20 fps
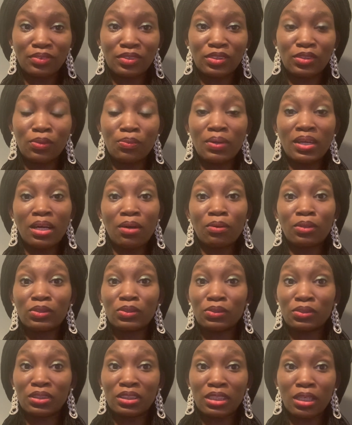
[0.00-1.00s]
So when I want
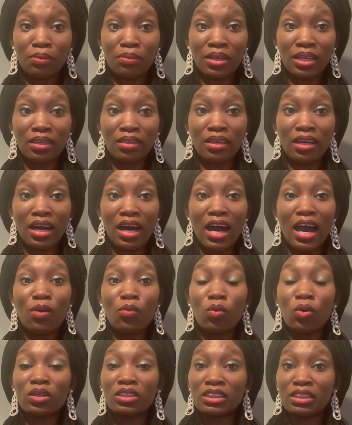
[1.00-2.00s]
to shower, I
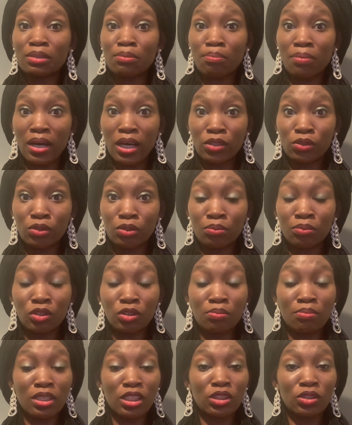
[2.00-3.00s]
wash the bathroom
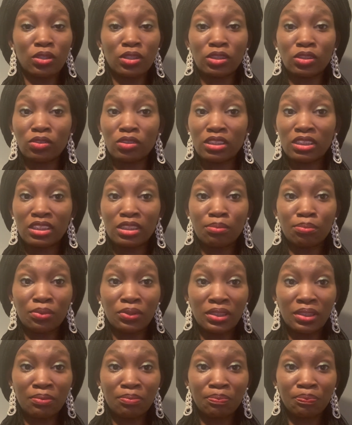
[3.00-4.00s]
to make sure it's not slippery.